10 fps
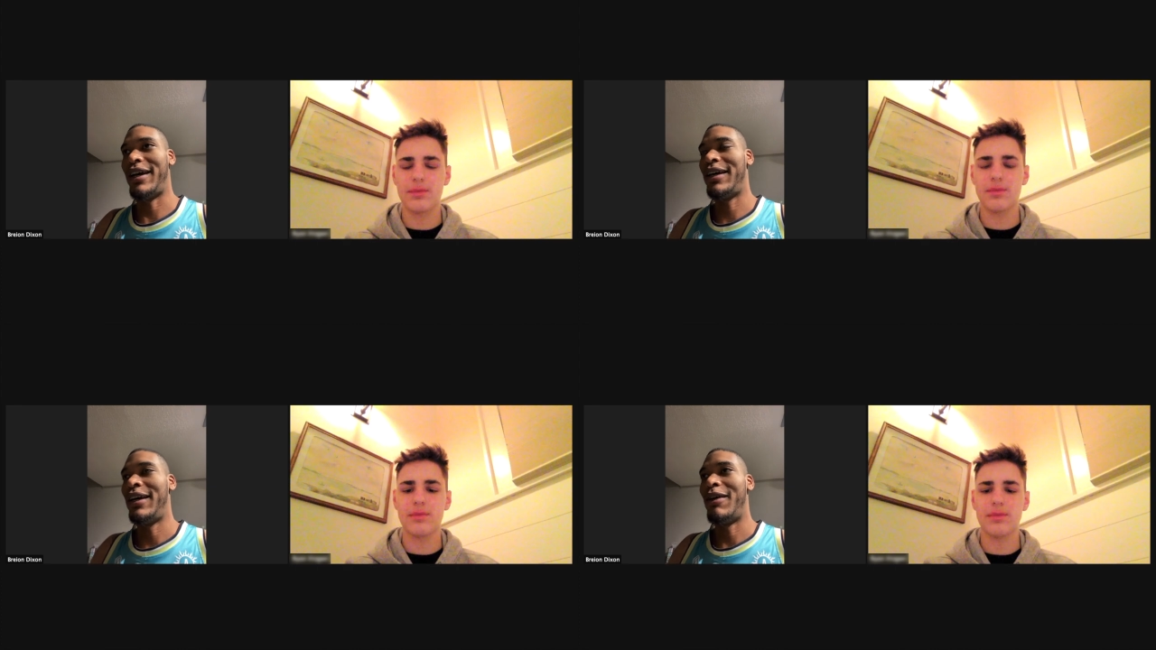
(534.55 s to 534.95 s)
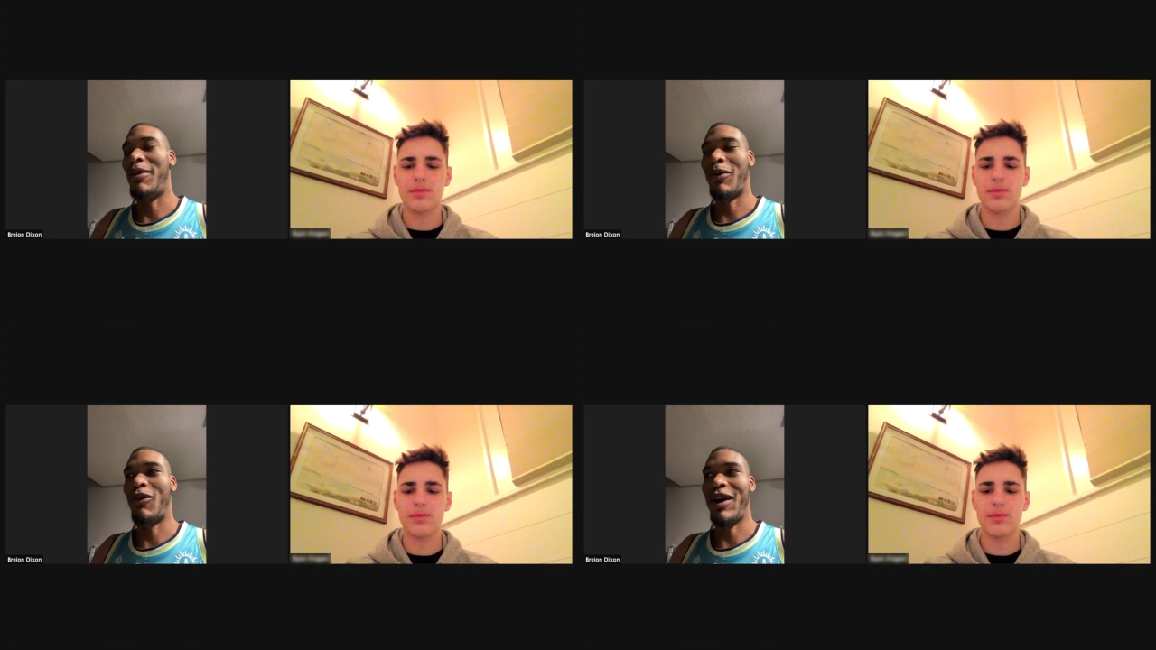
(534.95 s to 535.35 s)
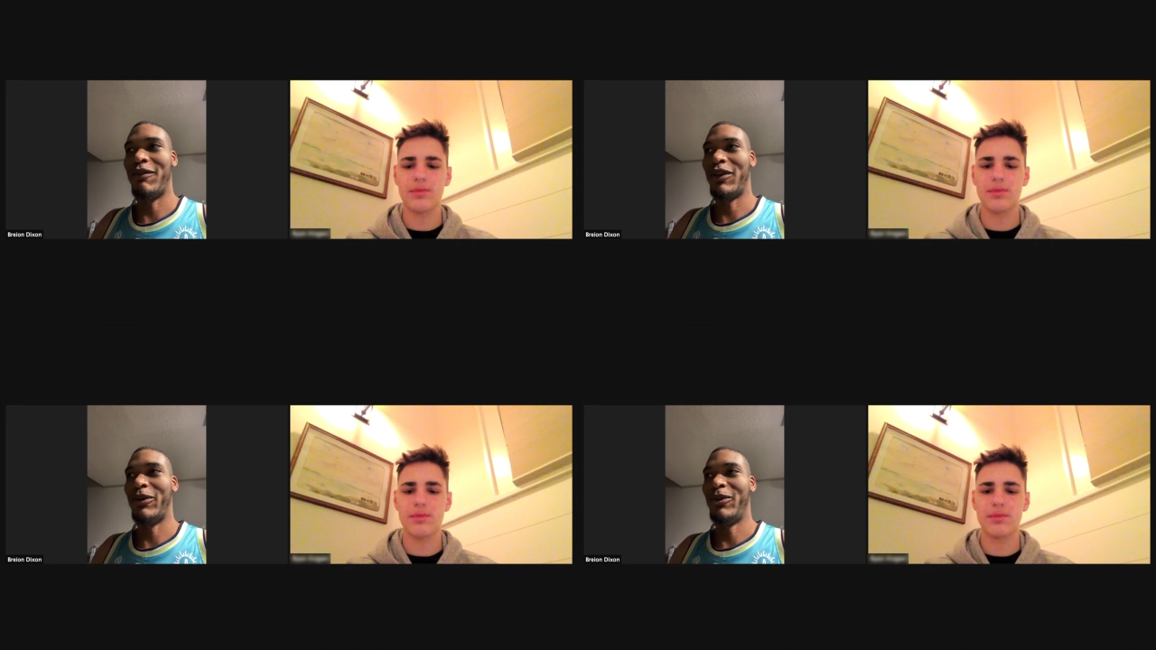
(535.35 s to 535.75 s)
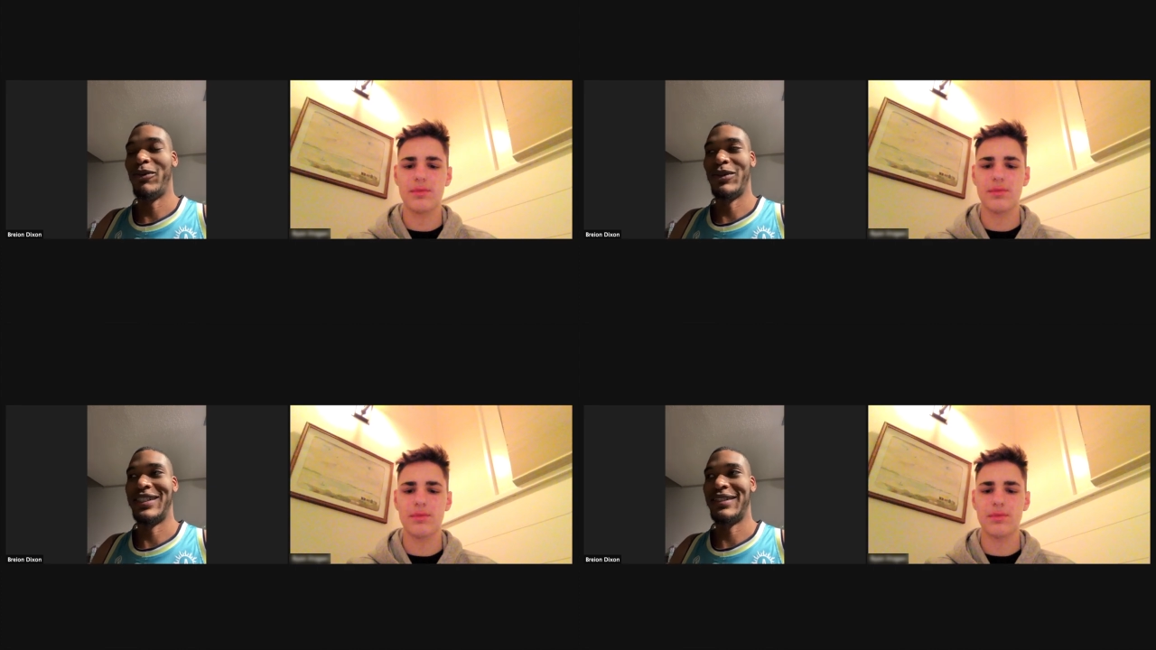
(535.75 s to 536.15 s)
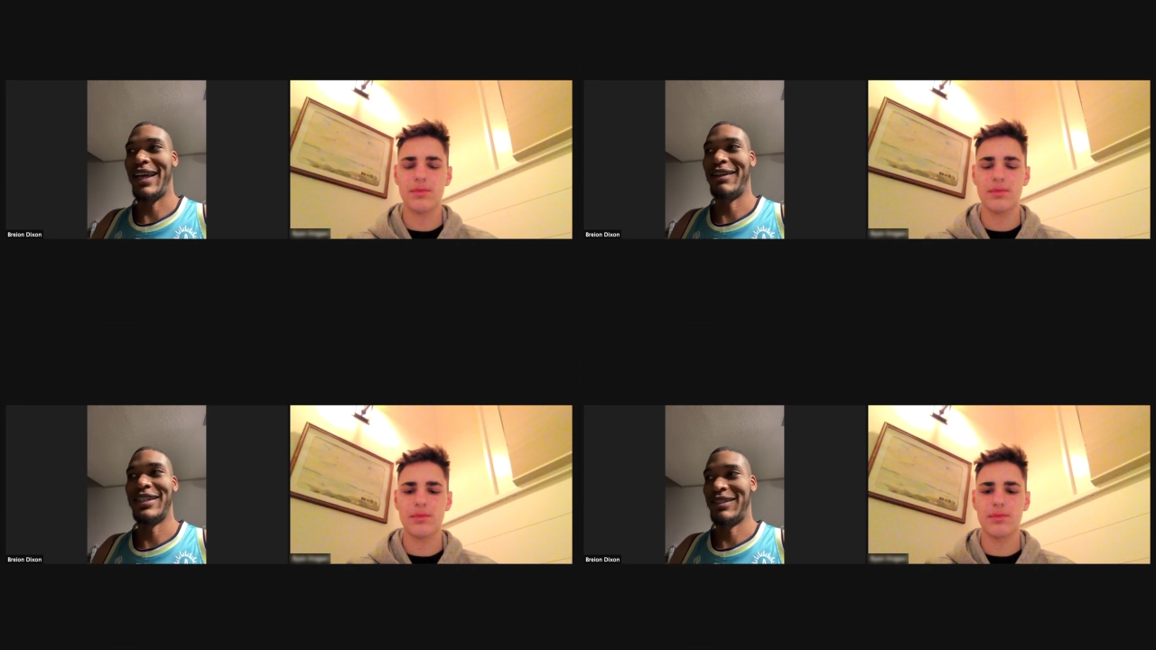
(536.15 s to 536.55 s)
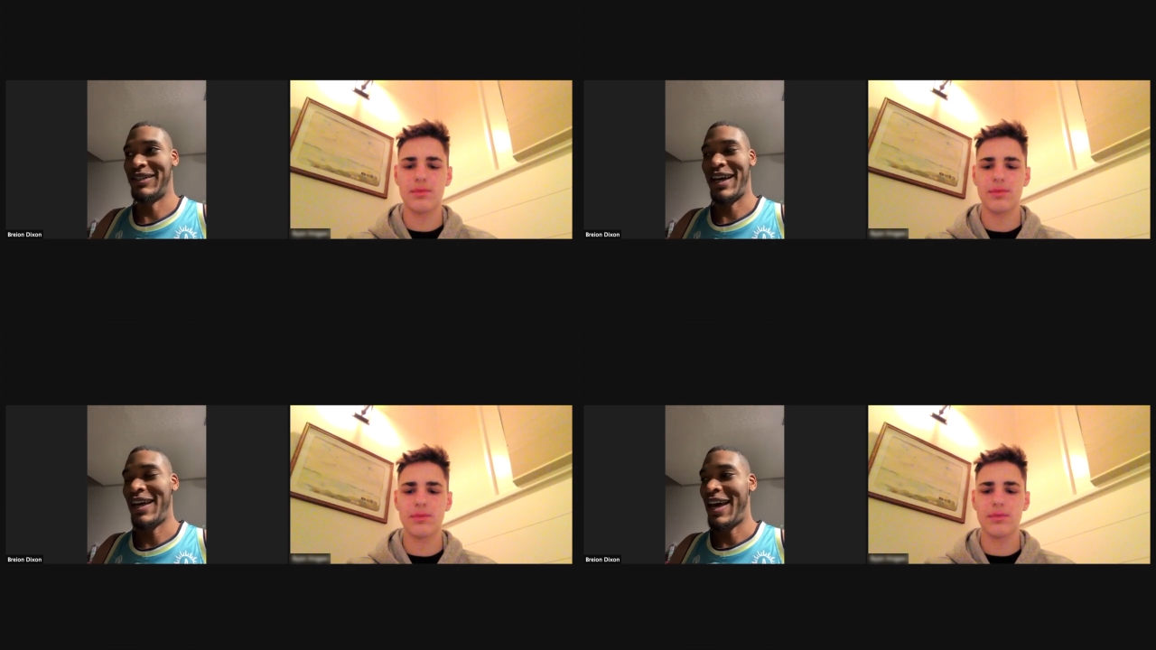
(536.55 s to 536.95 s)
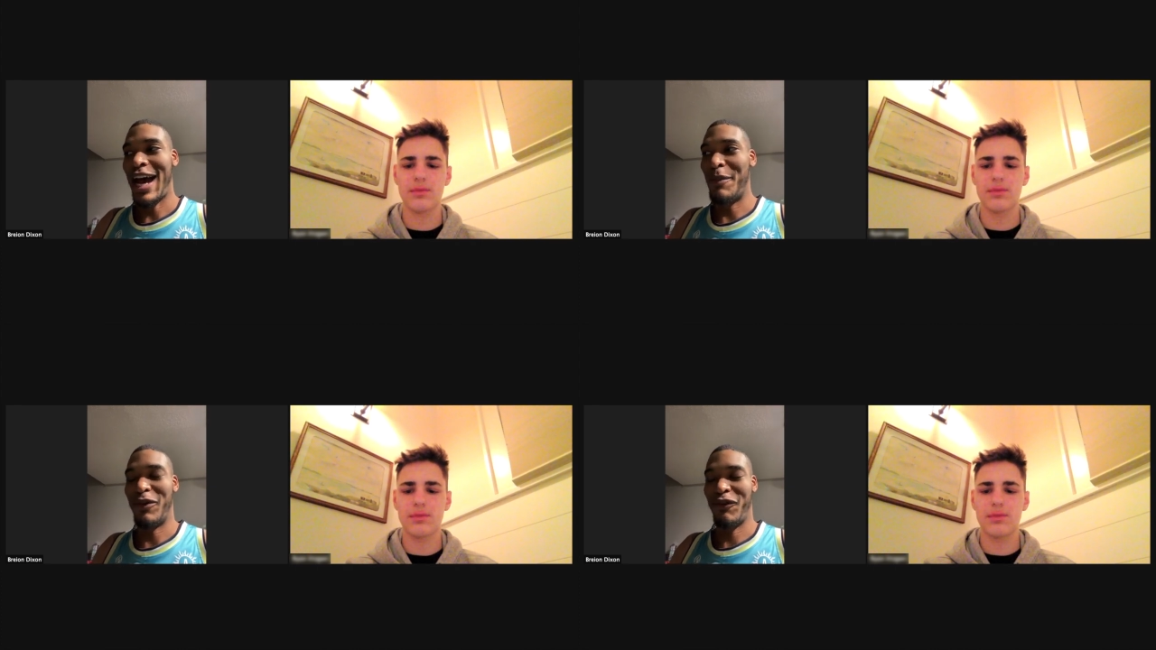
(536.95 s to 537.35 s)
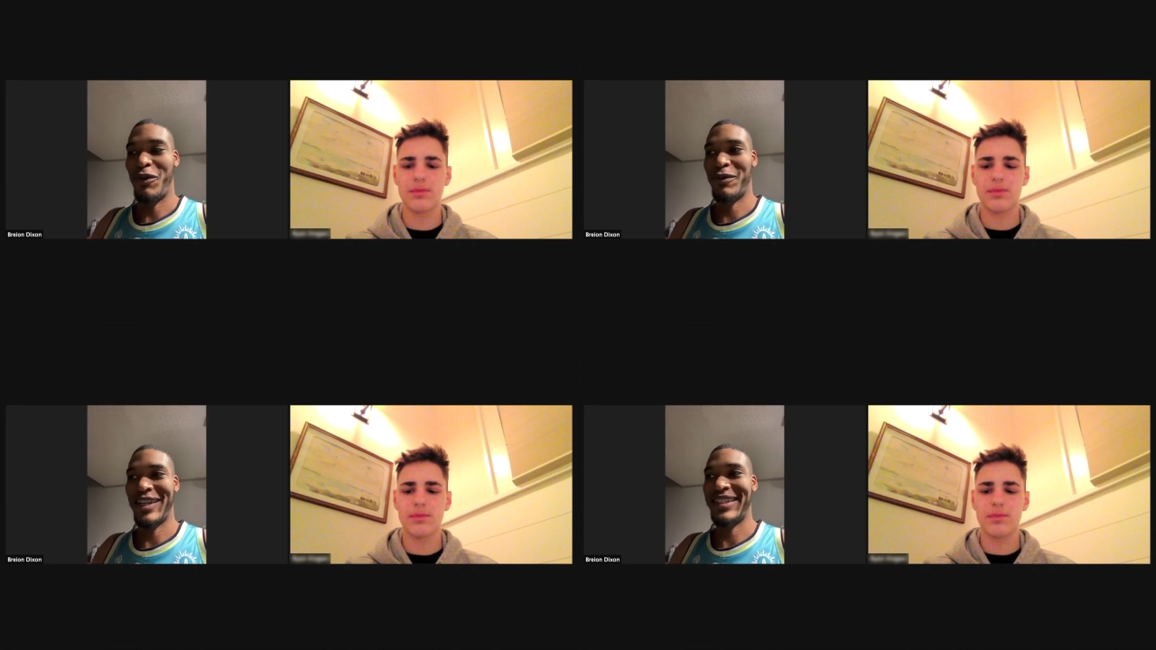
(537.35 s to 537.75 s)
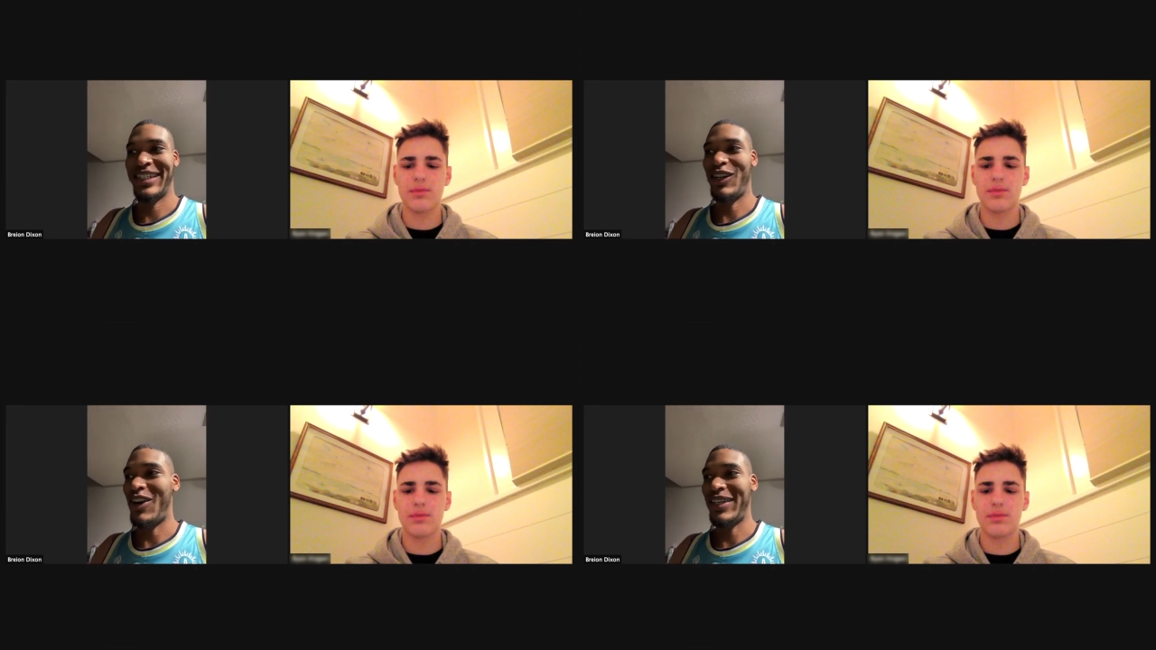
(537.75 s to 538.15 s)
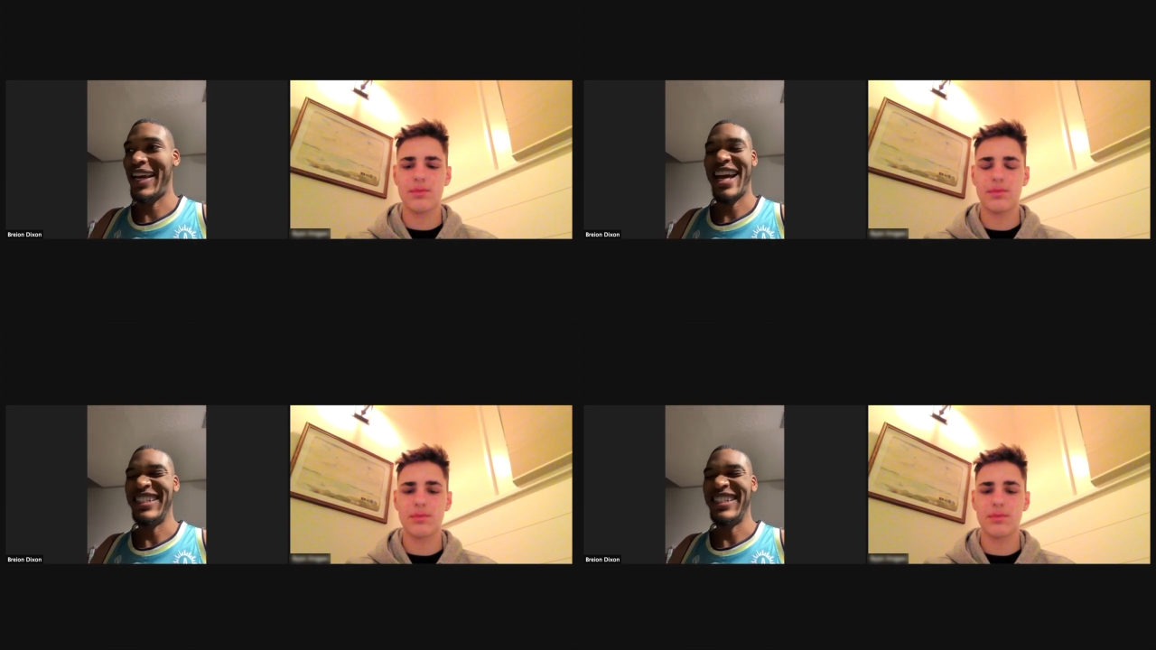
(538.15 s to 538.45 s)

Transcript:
Speaker 1: I remember Quavo was like, this is the hypest performance I seen all day.